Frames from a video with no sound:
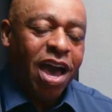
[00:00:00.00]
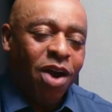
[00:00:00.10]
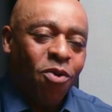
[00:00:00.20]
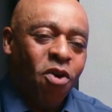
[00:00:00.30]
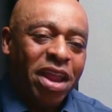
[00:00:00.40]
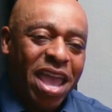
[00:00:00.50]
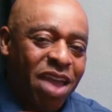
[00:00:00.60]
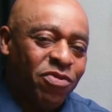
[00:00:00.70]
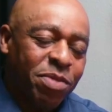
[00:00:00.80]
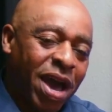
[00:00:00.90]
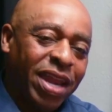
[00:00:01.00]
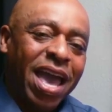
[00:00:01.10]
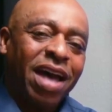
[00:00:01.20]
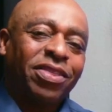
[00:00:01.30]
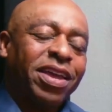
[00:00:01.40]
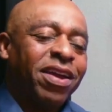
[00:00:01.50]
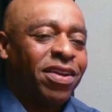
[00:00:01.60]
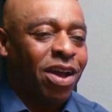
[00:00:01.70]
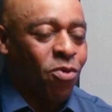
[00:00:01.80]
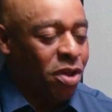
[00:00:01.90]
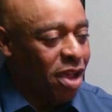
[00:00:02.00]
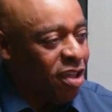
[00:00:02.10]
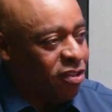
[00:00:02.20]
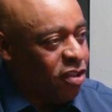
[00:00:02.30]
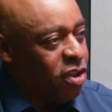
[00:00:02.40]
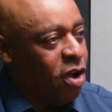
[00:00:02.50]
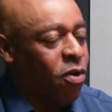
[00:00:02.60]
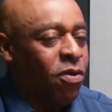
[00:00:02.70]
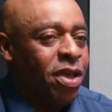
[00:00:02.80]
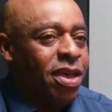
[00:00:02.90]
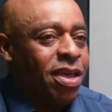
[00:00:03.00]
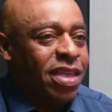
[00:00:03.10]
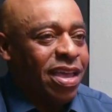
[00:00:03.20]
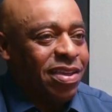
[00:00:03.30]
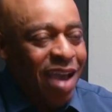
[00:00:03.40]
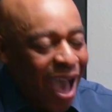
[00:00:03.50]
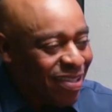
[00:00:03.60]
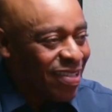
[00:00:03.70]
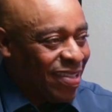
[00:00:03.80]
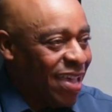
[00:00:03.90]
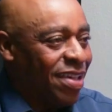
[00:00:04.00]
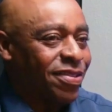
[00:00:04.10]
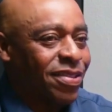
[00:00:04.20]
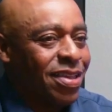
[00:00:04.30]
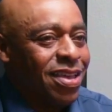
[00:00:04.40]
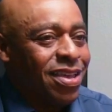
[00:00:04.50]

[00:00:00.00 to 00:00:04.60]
I want everybody out there, I want us to know that God says